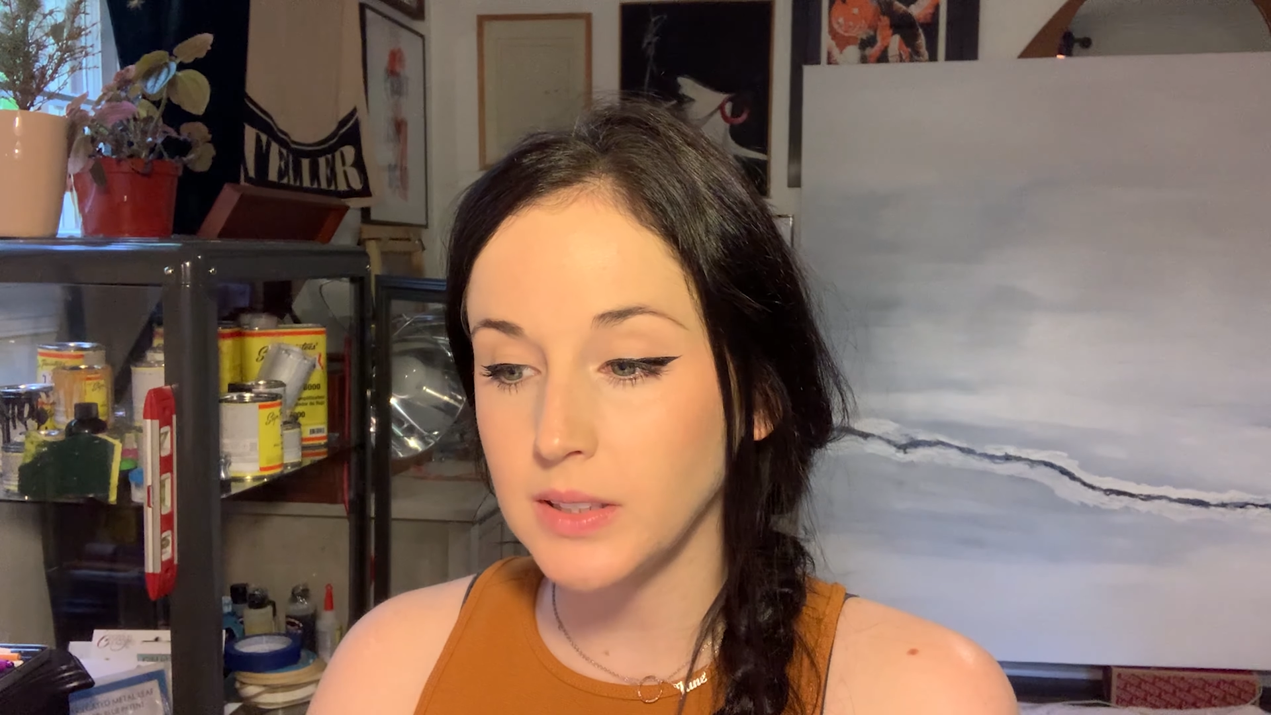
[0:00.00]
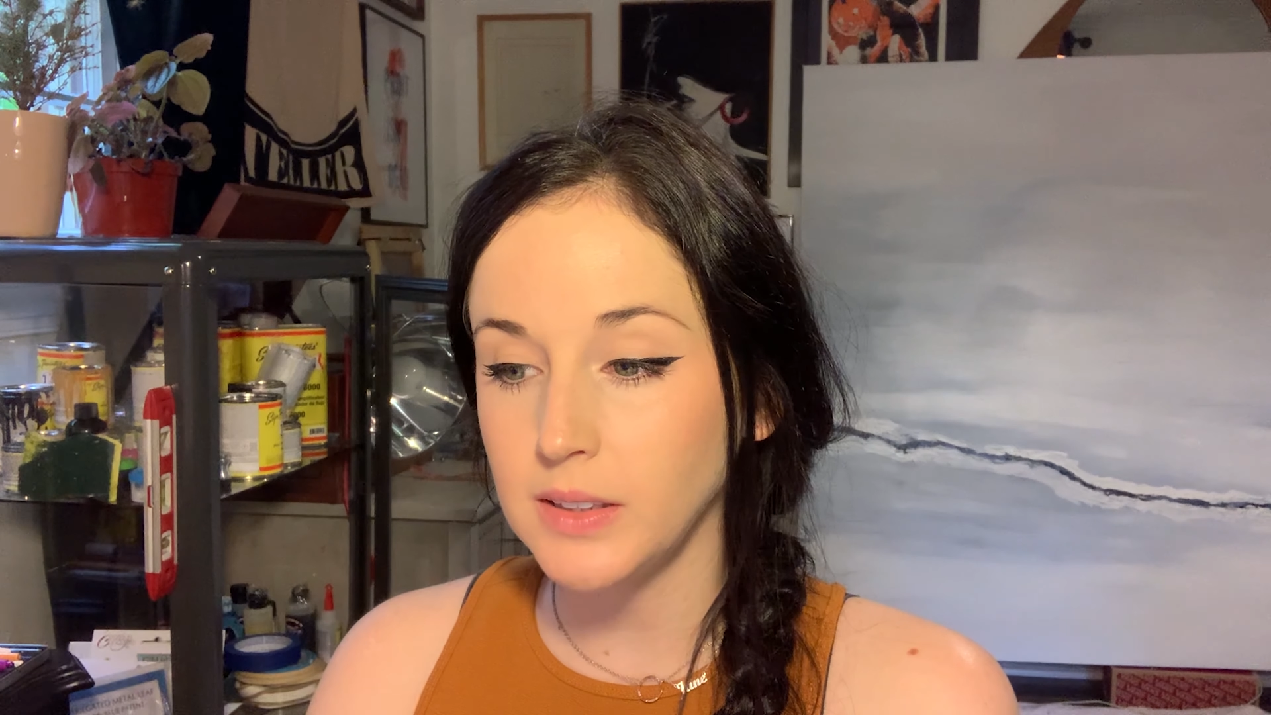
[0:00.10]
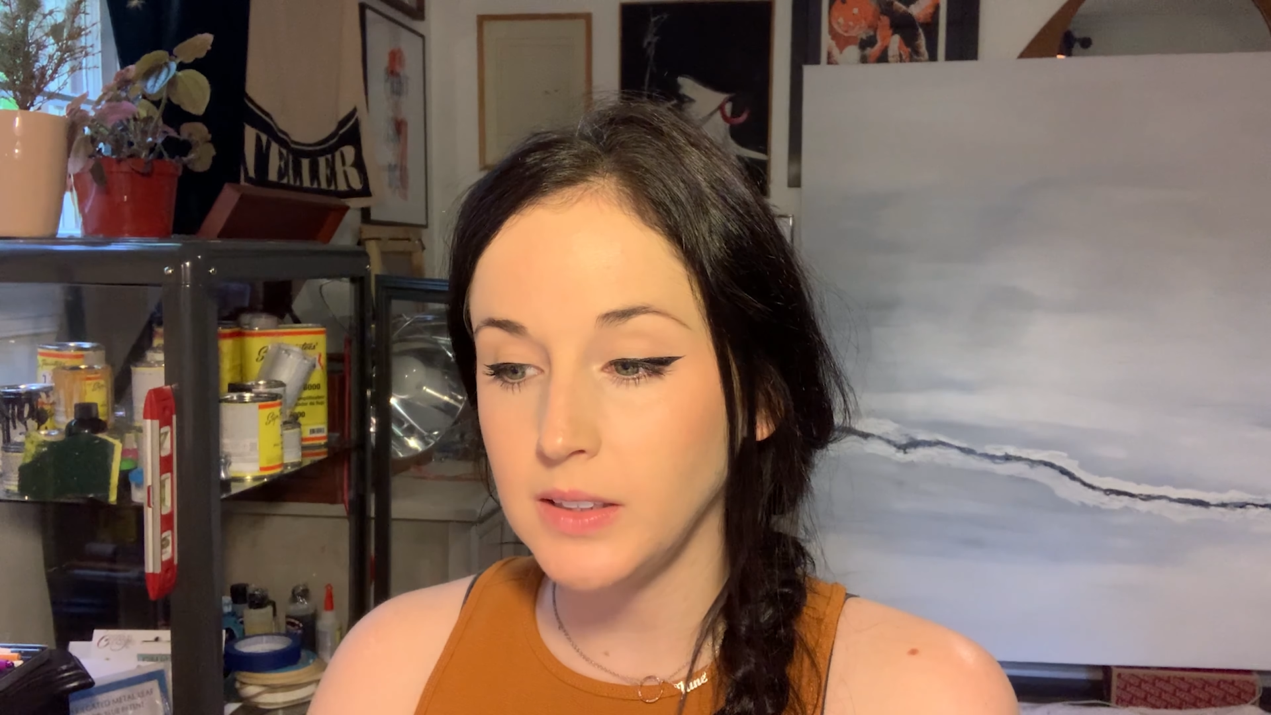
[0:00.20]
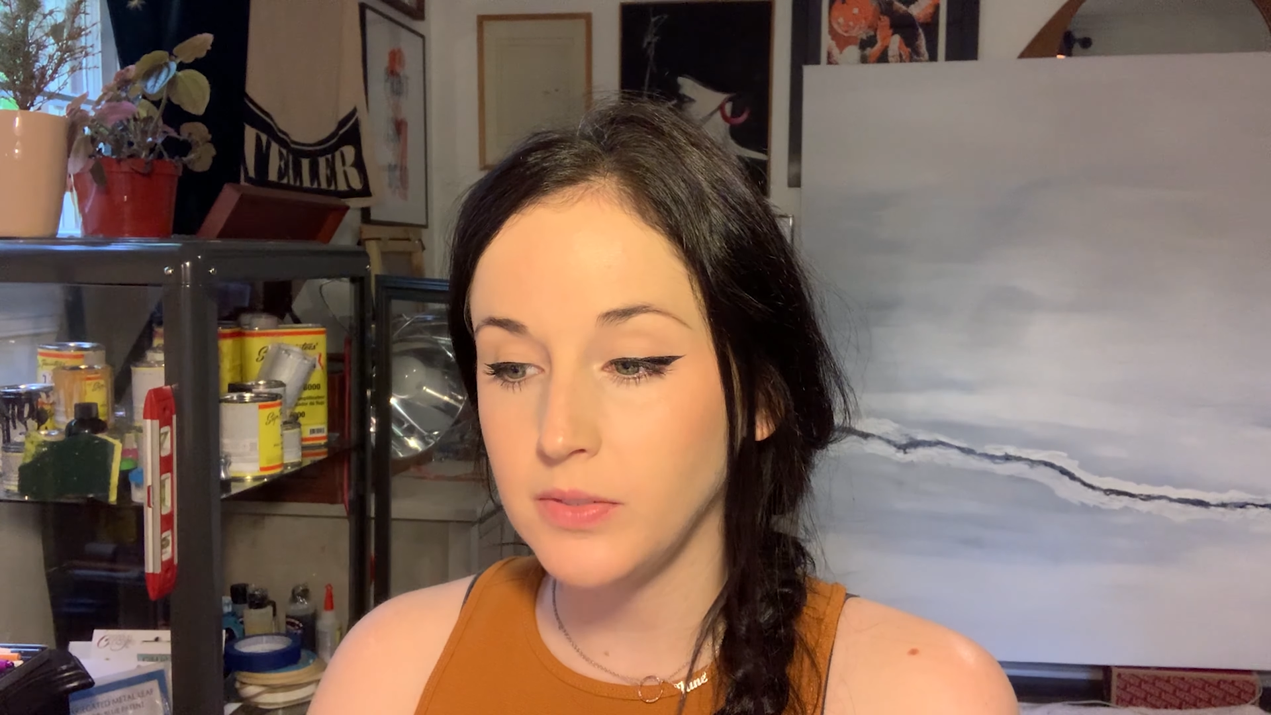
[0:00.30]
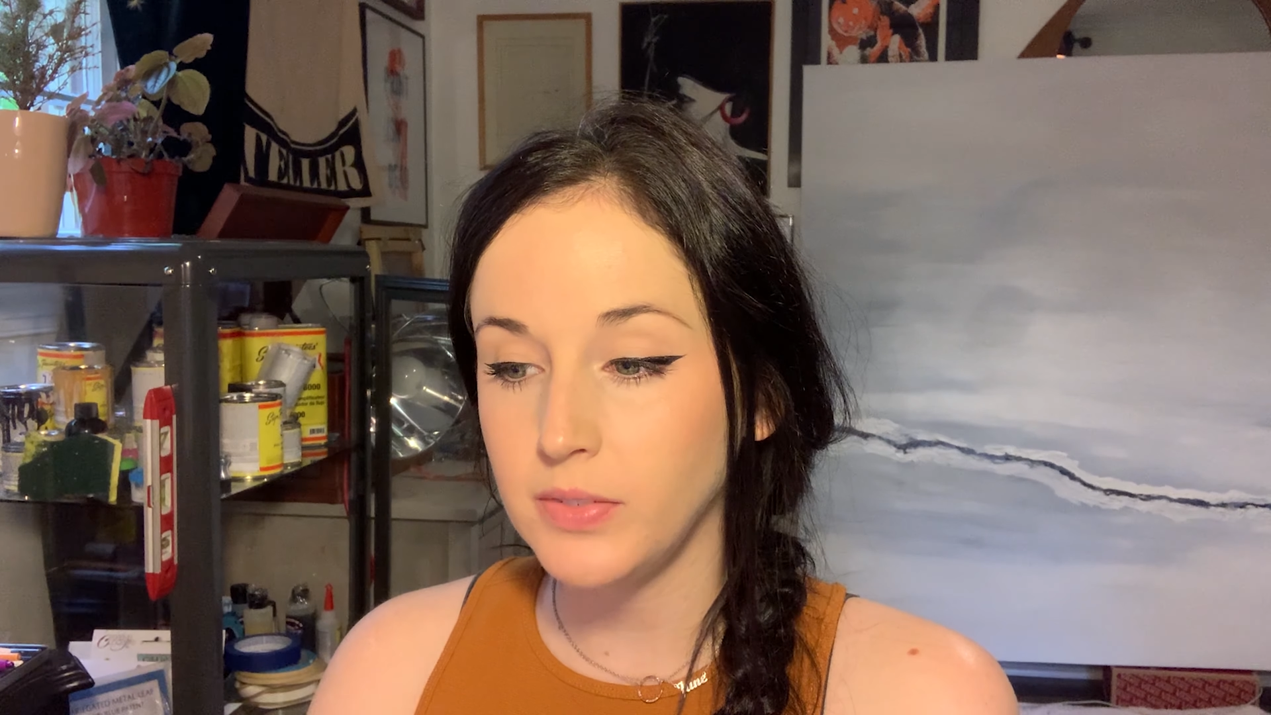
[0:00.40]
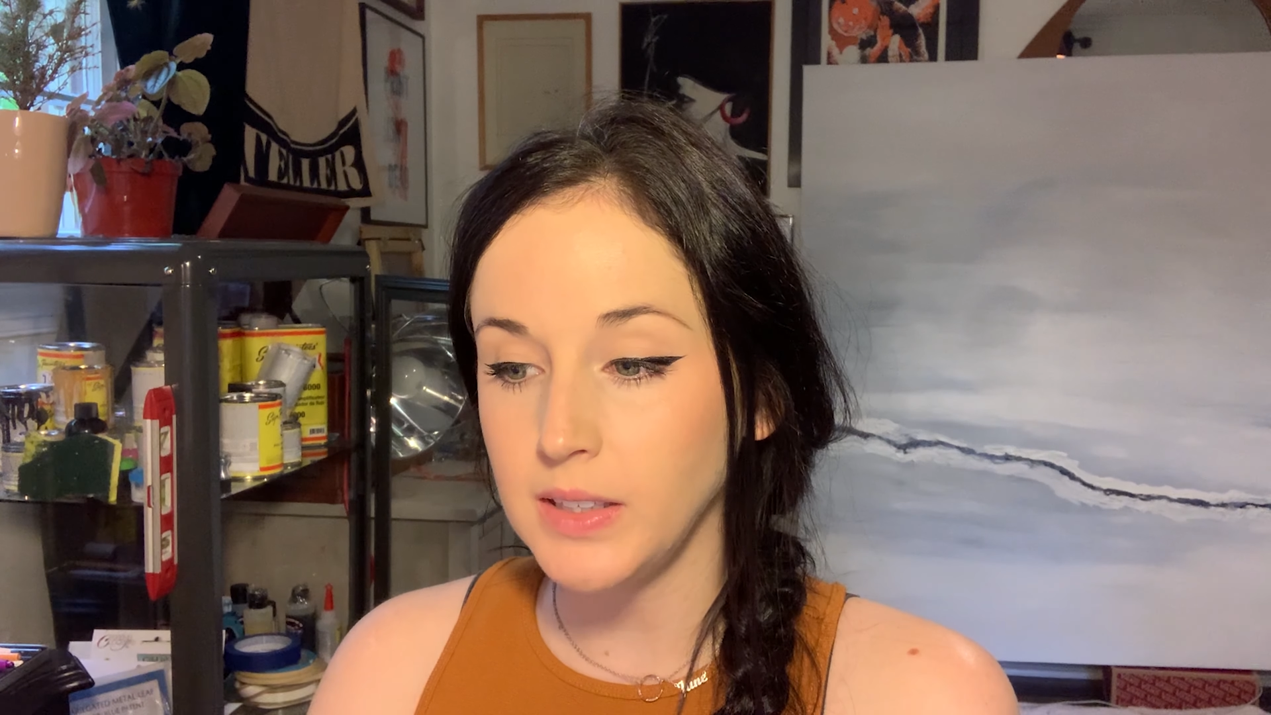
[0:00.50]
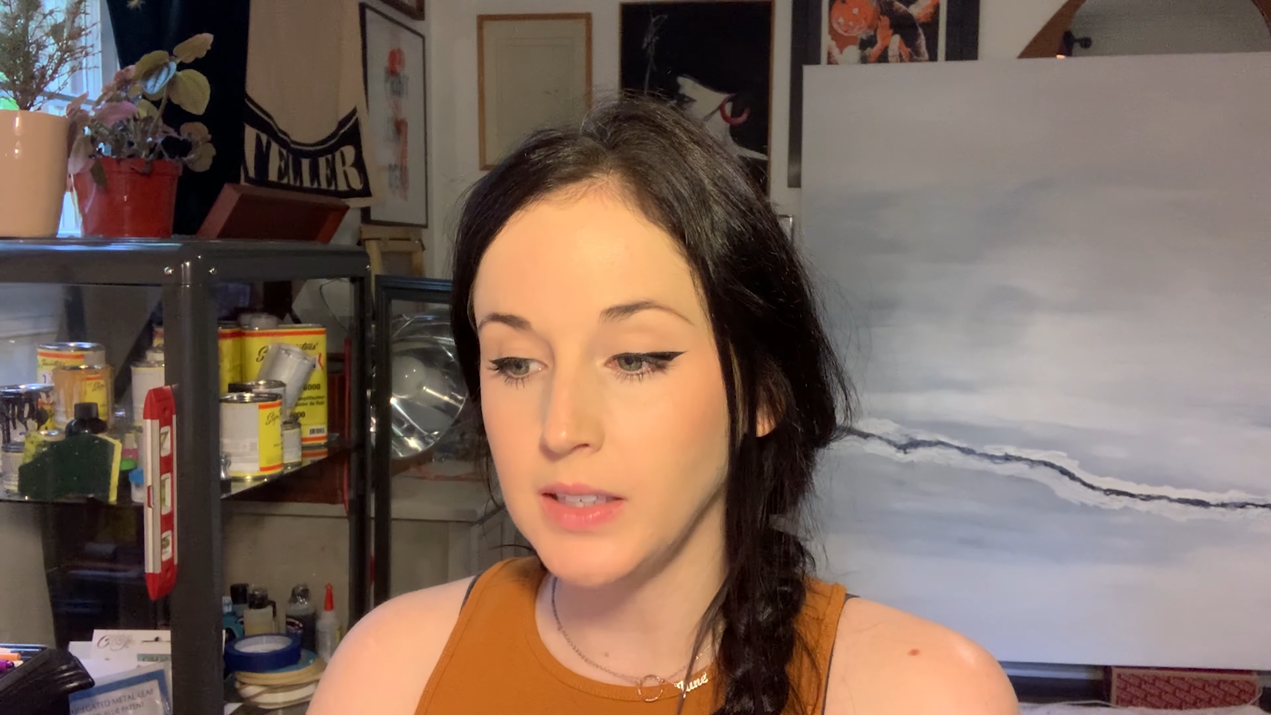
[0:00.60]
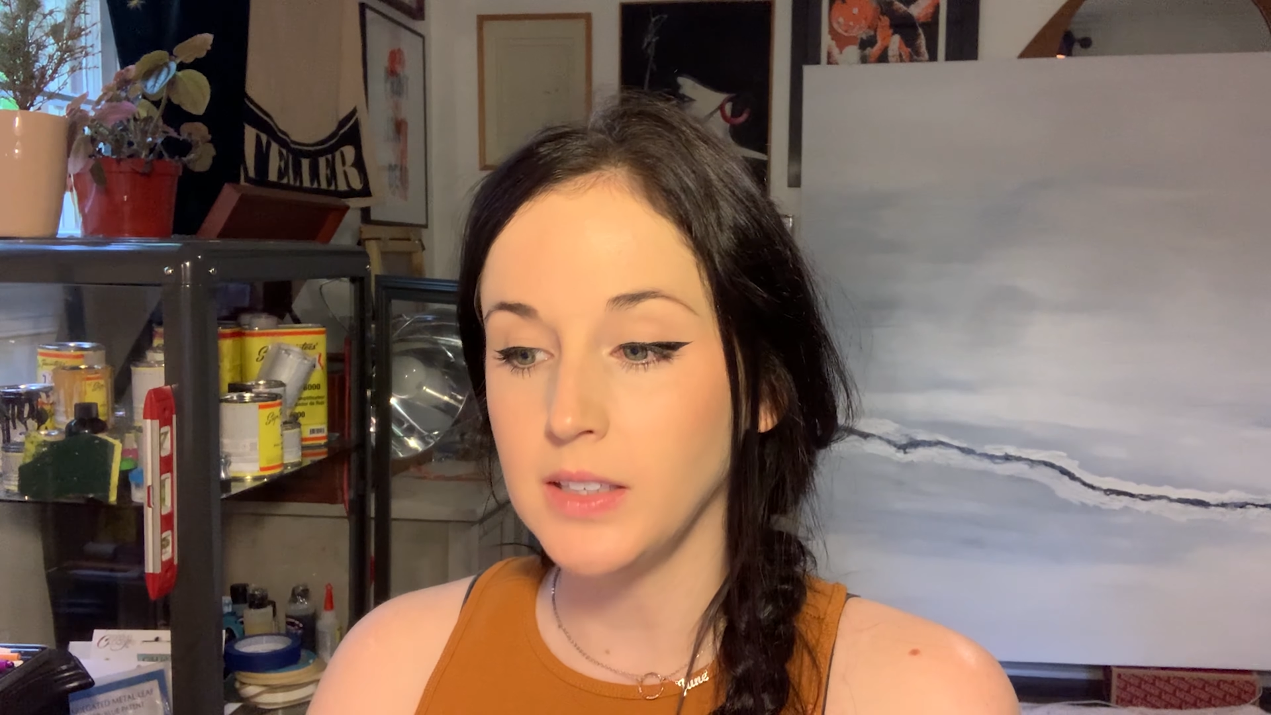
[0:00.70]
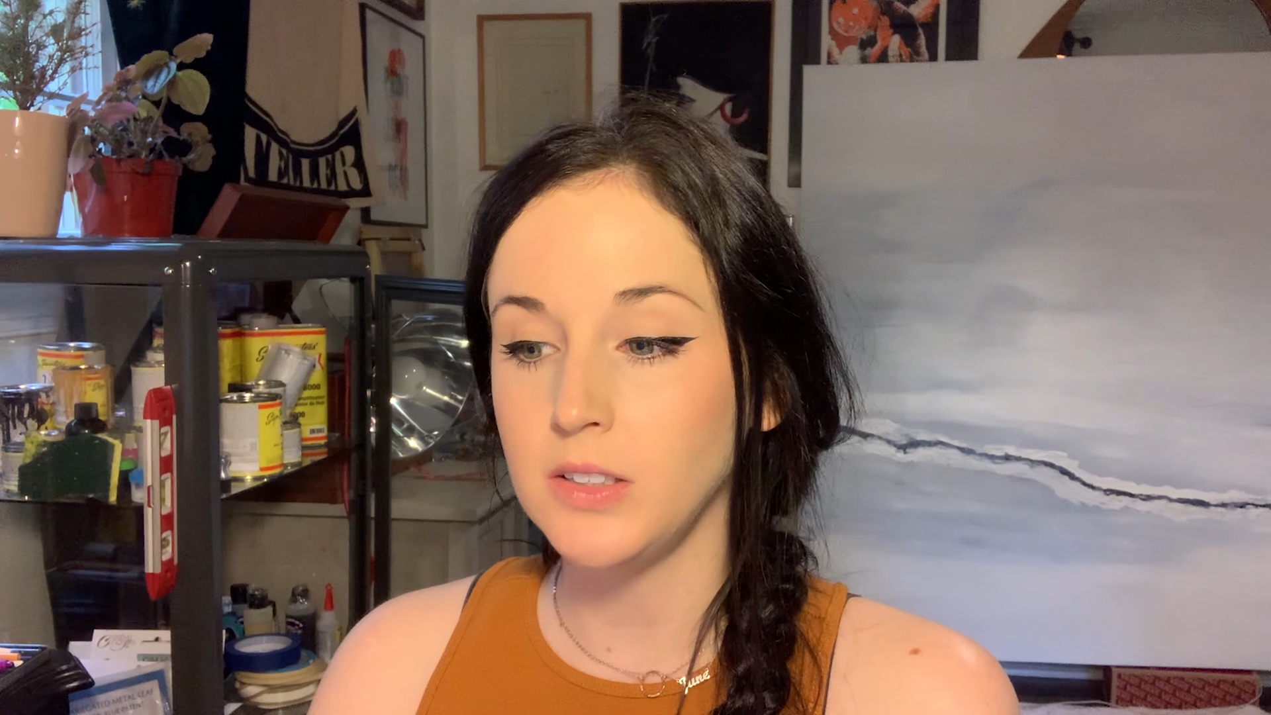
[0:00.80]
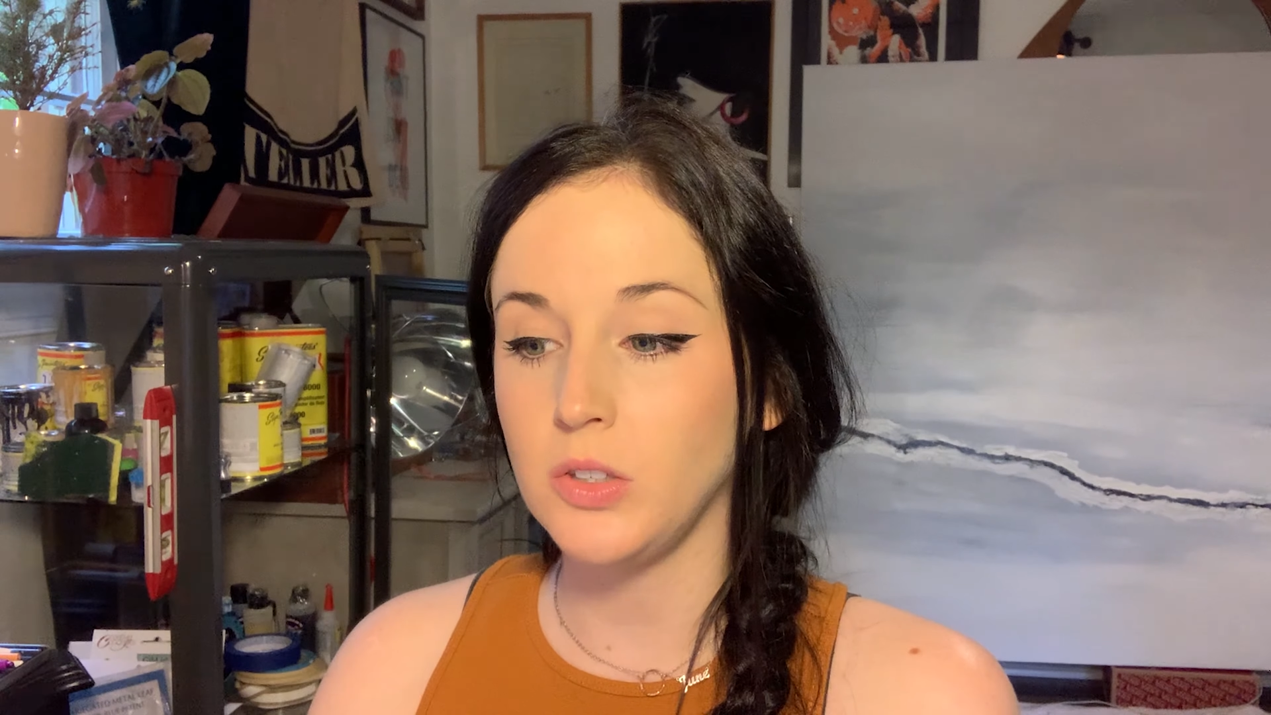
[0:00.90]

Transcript: leaf is,